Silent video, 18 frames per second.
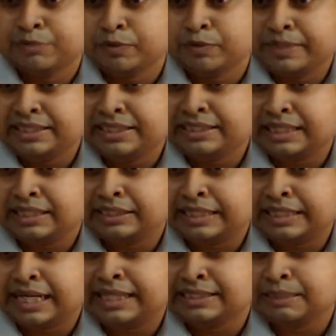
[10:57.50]
movie,
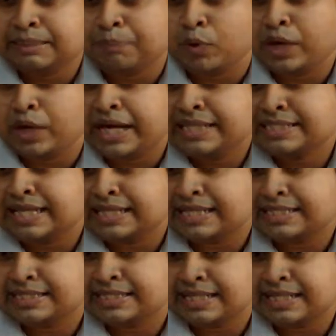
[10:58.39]
there is a polarized
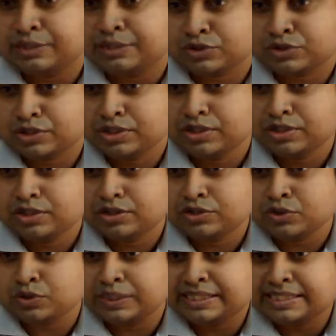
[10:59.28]
glasses are used.
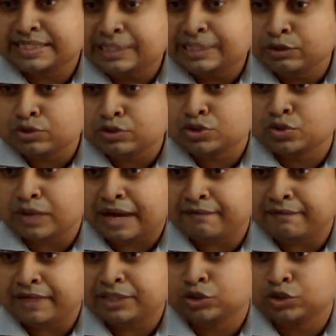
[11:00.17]
So it is used to
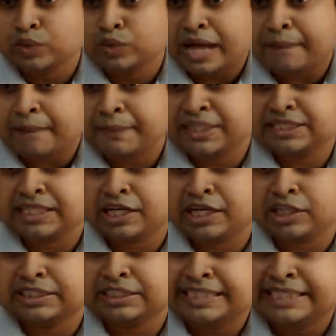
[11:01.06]
have a
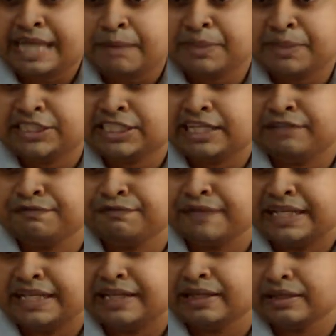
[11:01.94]
2-dimensional or 3-dimensional
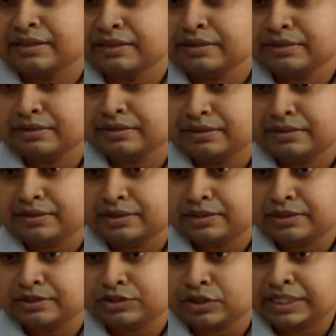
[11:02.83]
field.
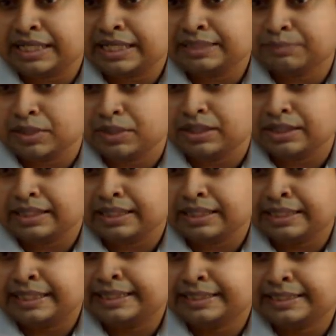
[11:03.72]
So there is
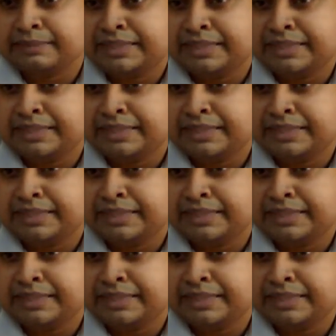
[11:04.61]
little